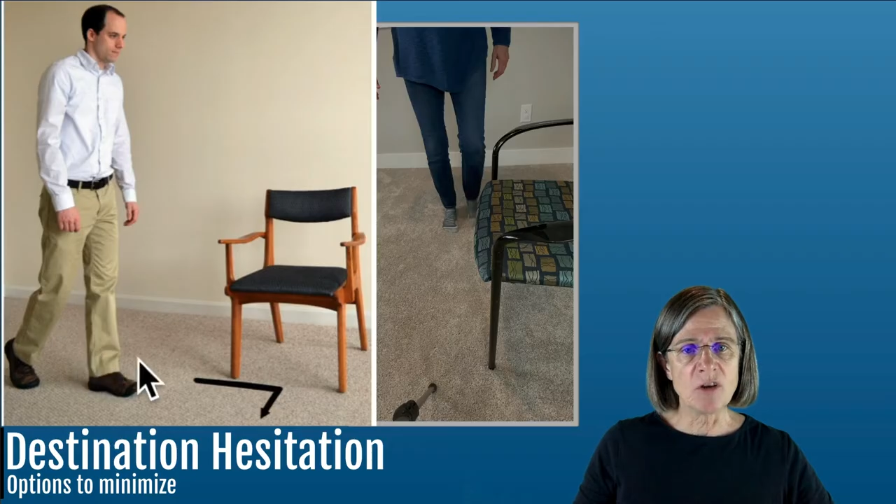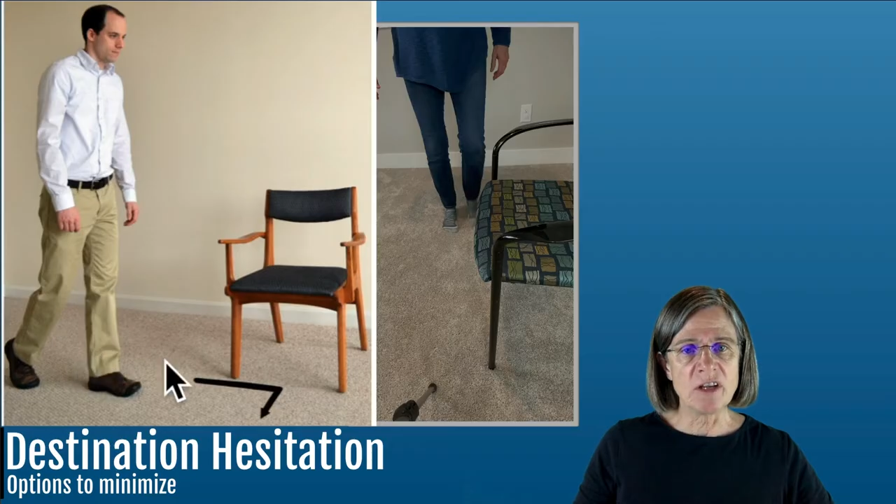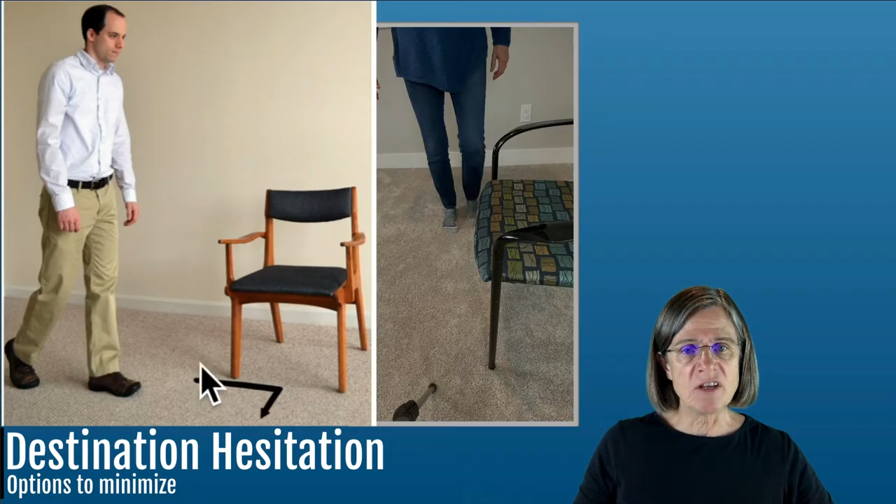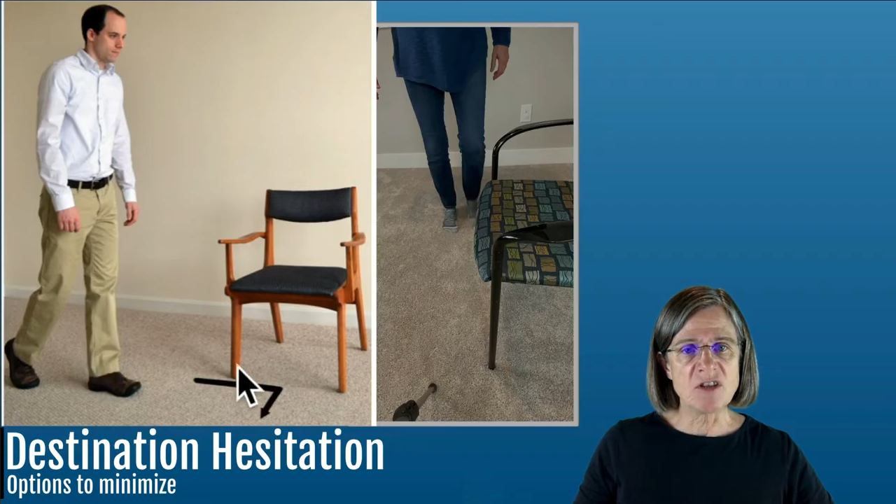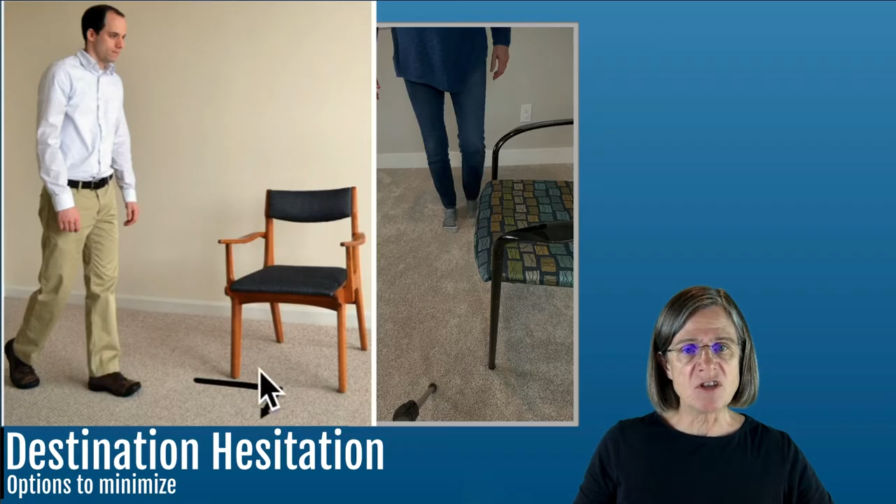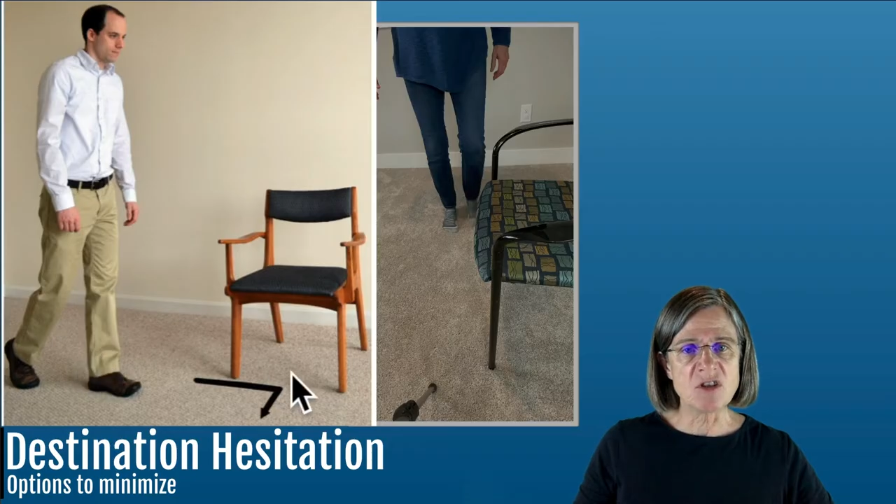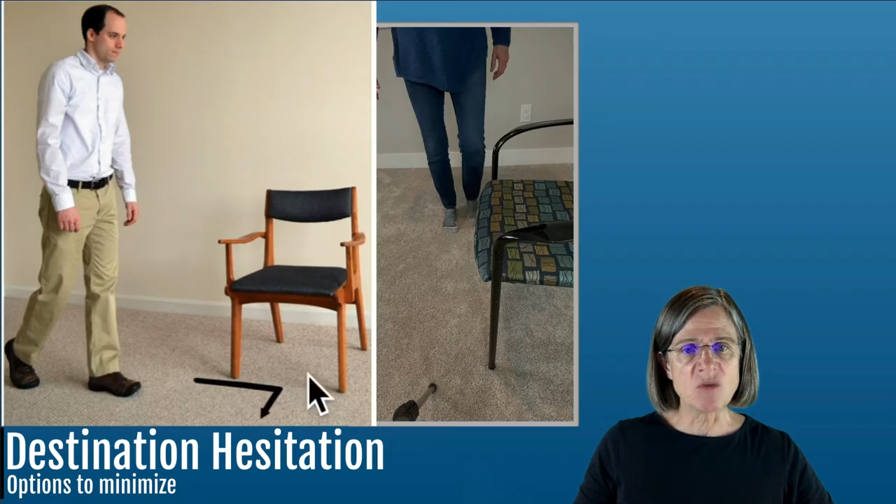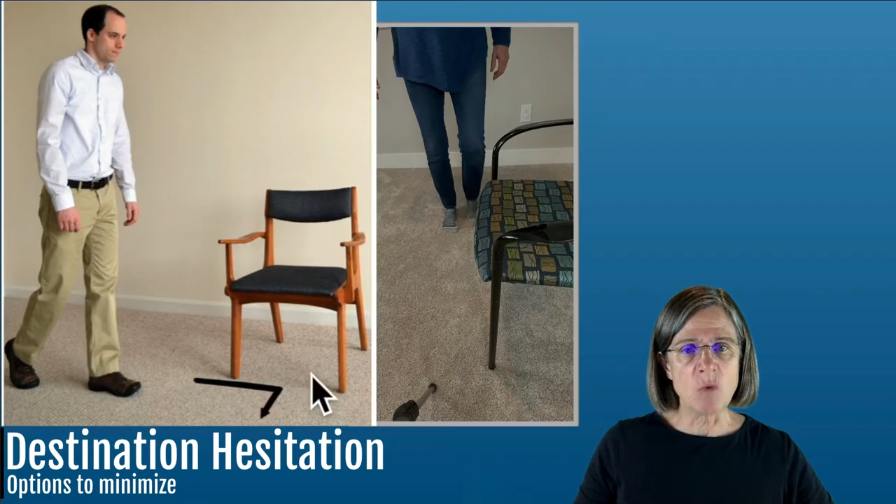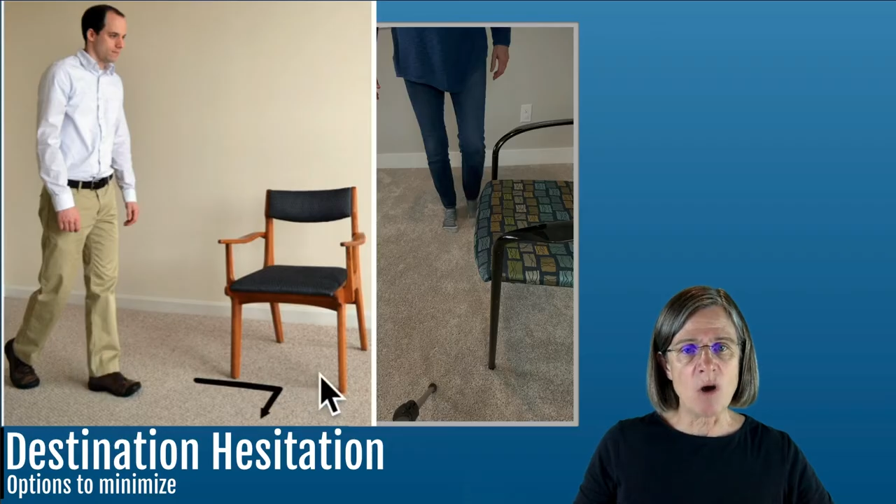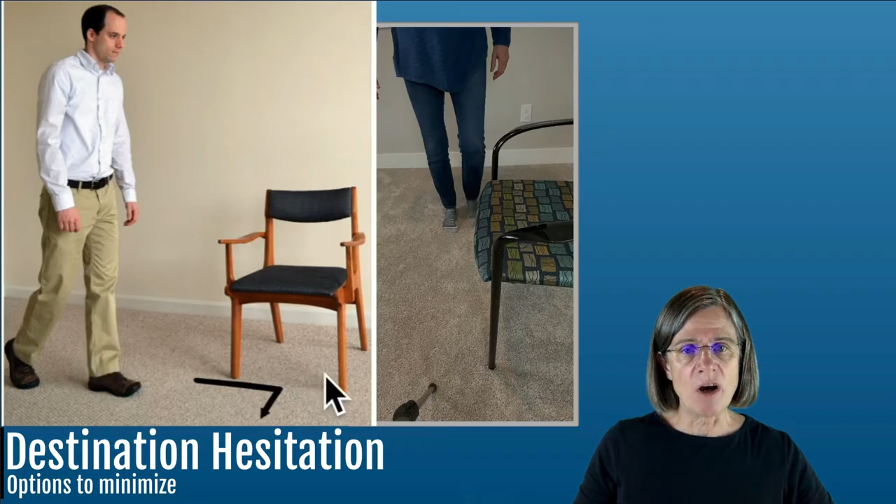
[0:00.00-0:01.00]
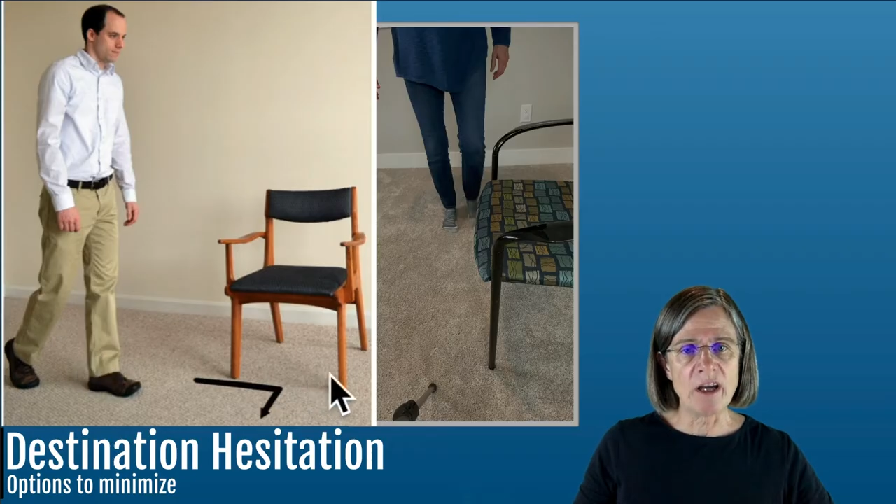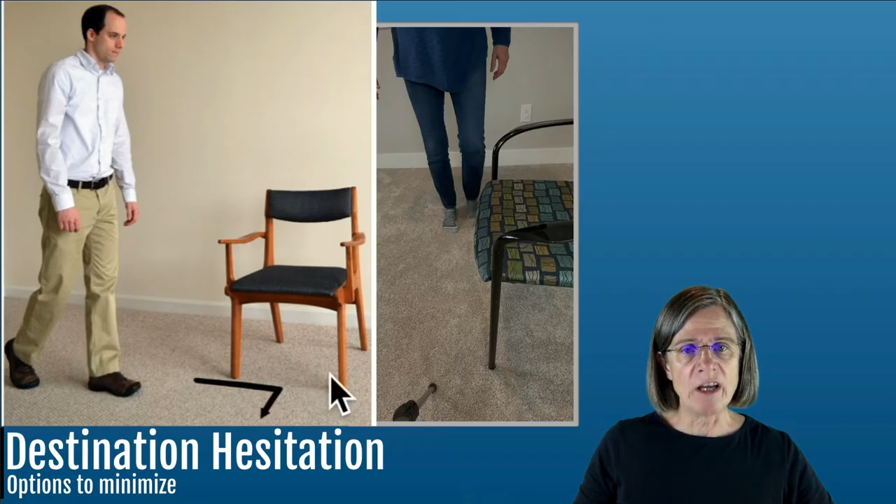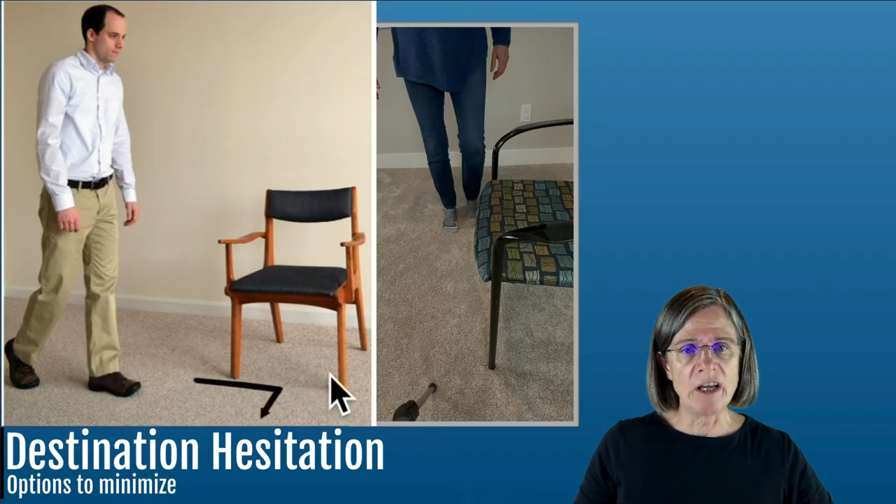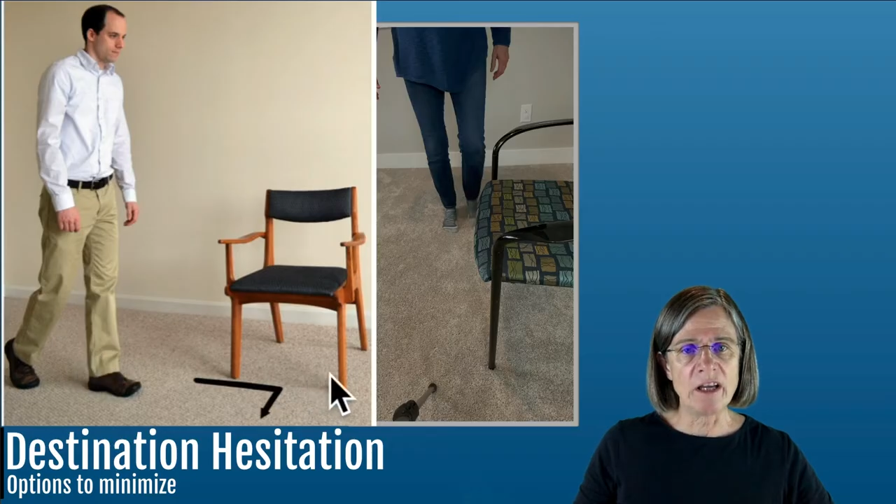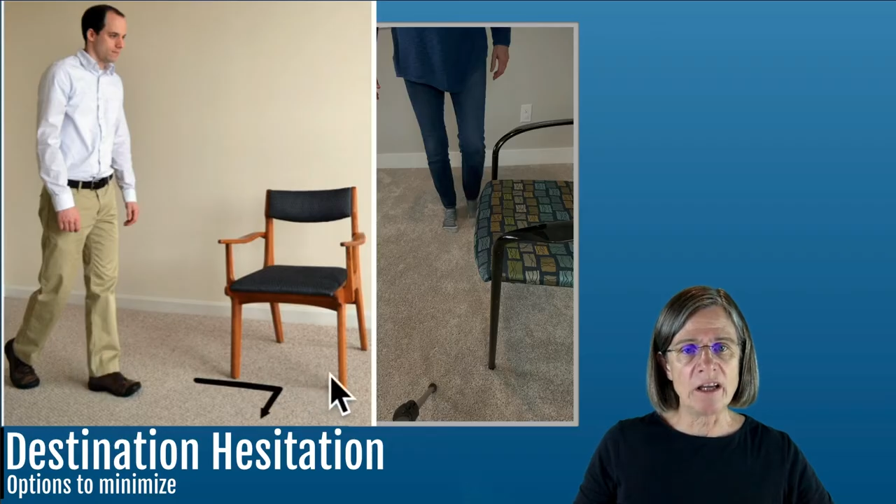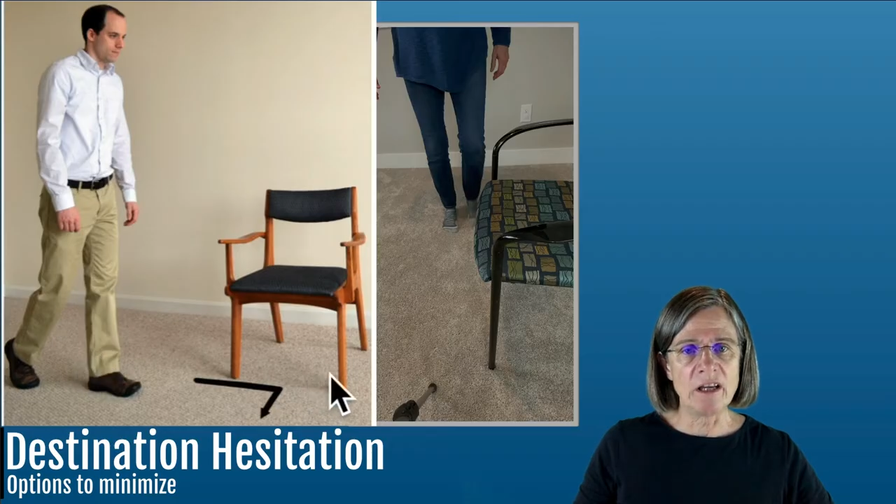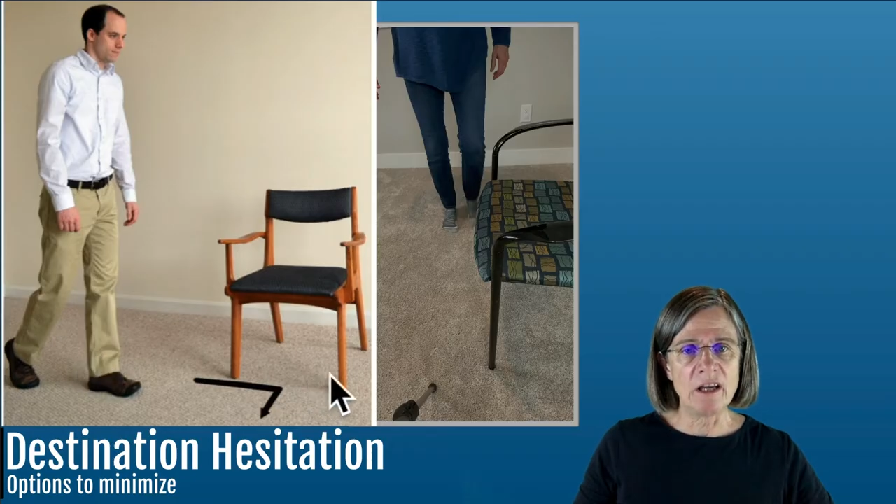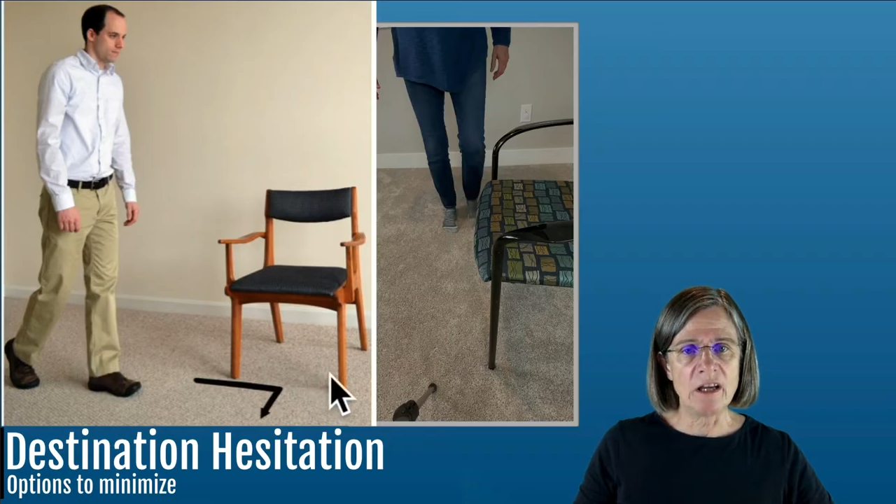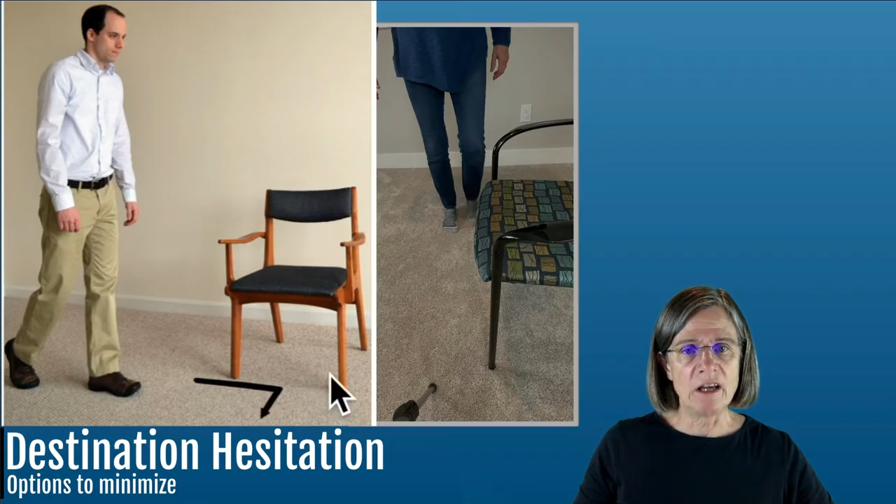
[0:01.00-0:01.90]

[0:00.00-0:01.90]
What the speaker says: he's just walking